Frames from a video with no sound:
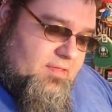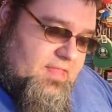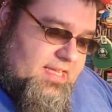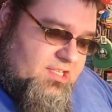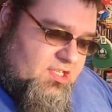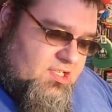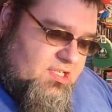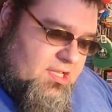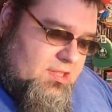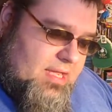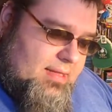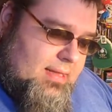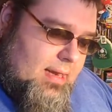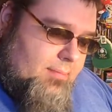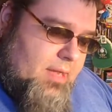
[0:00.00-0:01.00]
This is the
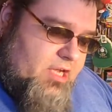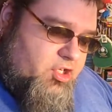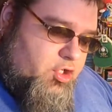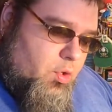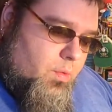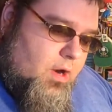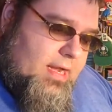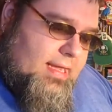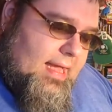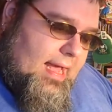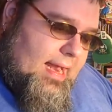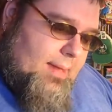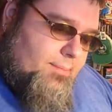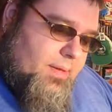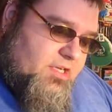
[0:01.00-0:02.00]
thing that I'm not sure where he
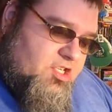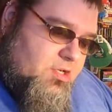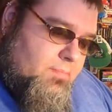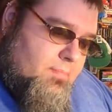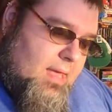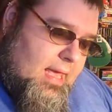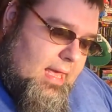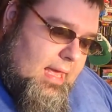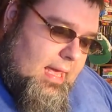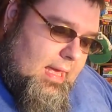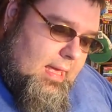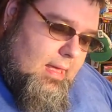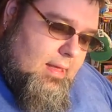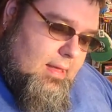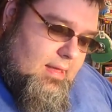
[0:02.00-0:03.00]
got it, but to
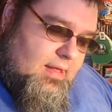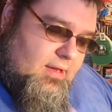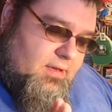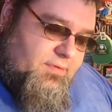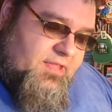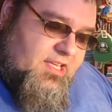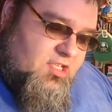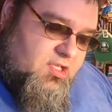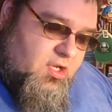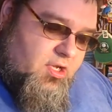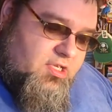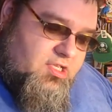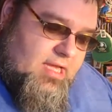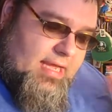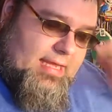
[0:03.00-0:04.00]
me, this
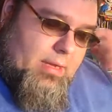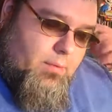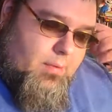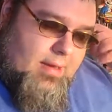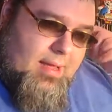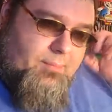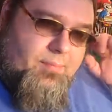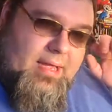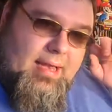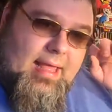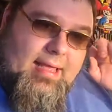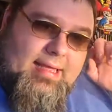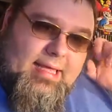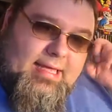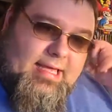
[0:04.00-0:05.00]
looks like it would be
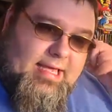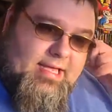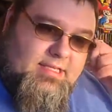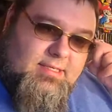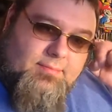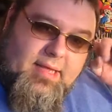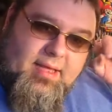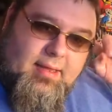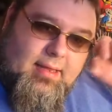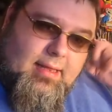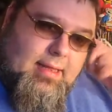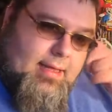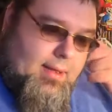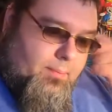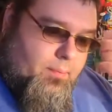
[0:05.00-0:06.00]
like a kid's meal,
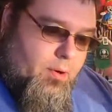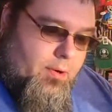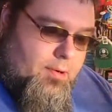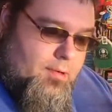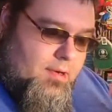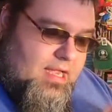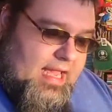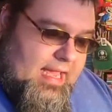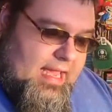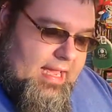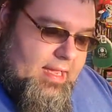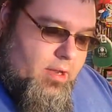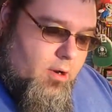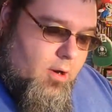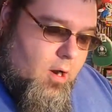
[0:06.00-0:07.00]
like a Burger
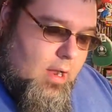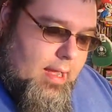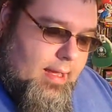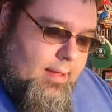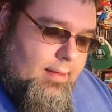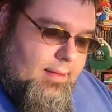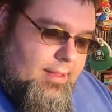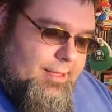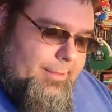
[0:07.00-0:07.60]
King or